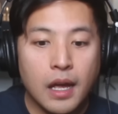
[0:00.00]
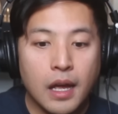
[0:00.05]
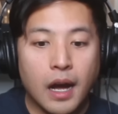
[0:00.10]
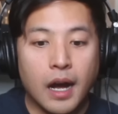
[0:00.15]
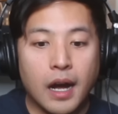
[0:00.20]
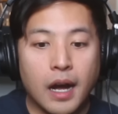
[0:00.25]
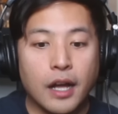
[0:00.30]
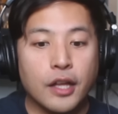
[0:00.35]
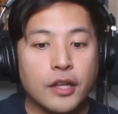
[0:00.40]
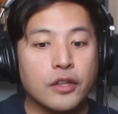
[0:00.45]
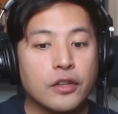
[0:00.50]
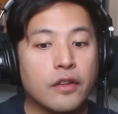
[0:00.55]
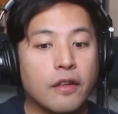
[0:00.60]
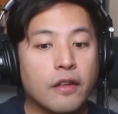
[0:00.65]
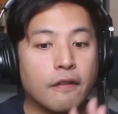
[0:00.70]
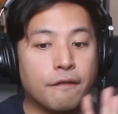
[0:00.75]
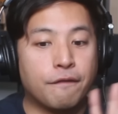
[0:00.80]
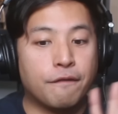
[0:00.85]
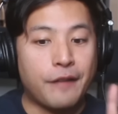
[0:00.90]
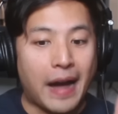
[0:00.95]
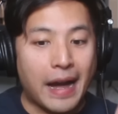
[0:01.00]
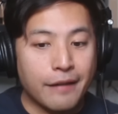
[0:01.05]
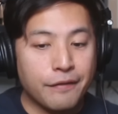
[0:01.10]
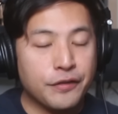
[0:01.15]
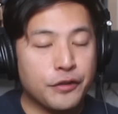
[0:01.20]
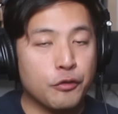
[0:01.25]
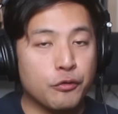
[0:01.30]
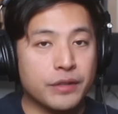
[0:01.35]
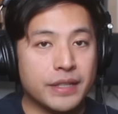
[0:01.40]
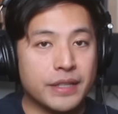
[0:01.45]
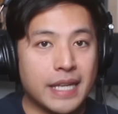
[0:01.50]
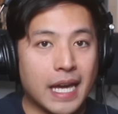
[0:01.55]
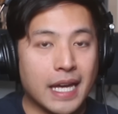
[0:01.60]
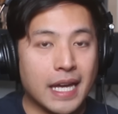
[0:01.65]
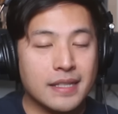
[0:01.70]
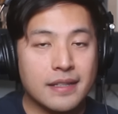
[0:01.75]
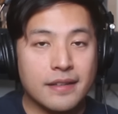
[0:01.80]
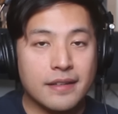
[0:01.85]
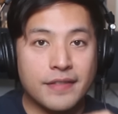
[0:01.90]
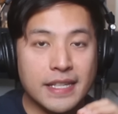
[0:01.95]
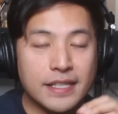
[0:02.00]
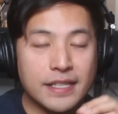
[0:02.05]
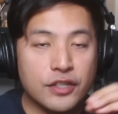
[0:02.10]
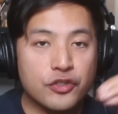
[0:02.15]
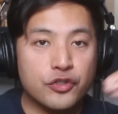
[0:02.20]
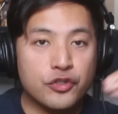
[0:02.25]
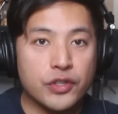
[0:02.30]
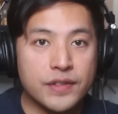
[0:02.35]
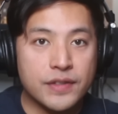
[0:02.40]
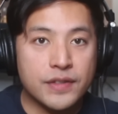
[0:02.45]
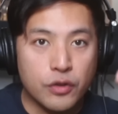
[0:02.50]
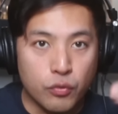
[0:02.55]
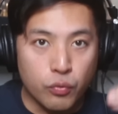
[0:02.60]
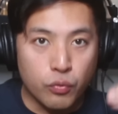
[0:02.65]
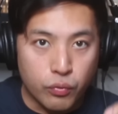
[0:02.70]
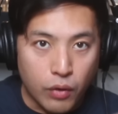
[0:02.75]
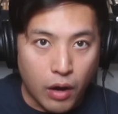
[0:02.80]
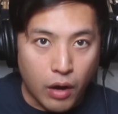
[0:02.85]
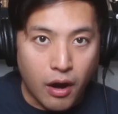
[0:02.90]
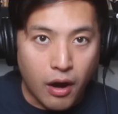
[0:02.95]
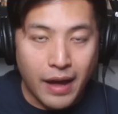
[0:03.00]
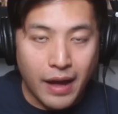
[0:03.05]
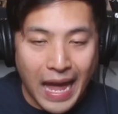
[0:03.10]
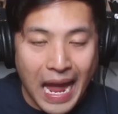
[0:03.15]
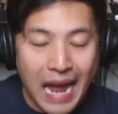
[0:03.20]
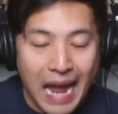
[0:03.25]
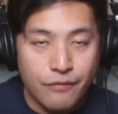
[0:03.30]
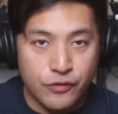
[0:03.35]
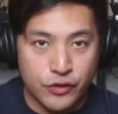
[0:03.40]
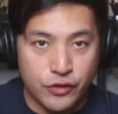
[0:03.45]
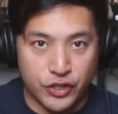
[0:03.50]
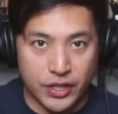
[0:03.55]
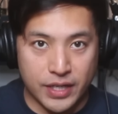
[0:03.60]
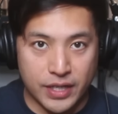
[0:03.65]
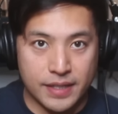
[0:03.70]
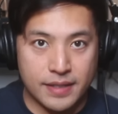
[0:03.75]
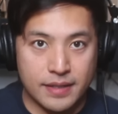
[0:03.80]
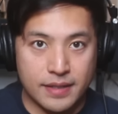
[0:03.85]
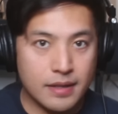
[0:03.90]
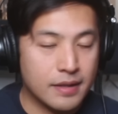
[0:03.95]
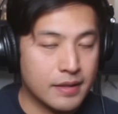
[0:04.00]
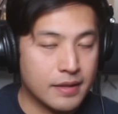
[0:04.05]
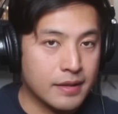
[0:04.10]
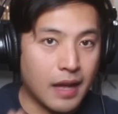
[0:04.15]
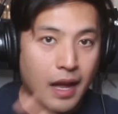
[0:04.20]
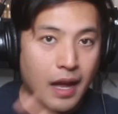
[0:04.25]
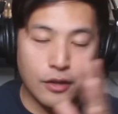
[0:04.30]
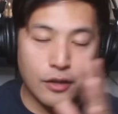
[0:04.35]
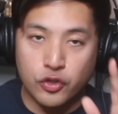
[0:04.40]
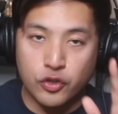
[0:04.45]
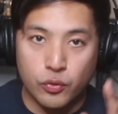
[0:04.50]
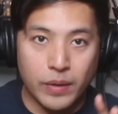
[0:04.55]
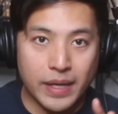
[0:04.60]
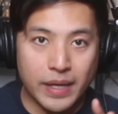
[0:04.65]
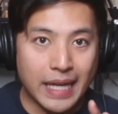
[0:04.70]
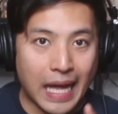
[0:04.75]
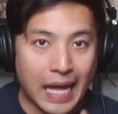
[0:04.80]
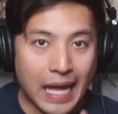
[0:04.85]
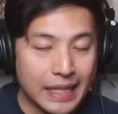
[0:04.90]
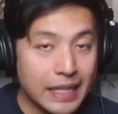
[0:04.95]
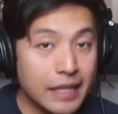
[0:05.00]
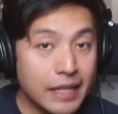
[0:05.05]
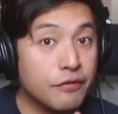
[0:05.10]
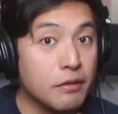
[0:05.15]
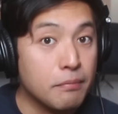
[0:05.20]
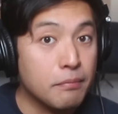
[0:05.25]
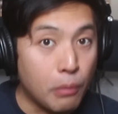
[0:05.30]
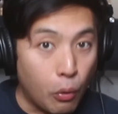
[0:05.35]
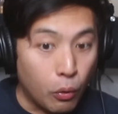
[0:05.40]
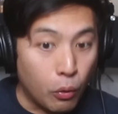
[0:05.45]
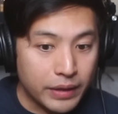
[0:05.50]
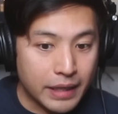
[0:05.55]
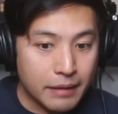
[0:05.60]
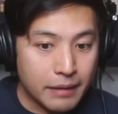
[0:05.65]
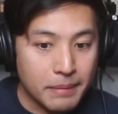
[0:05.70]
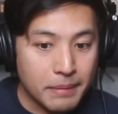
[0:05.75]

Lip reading: 538, this is just the raw averages, not doing any of the polling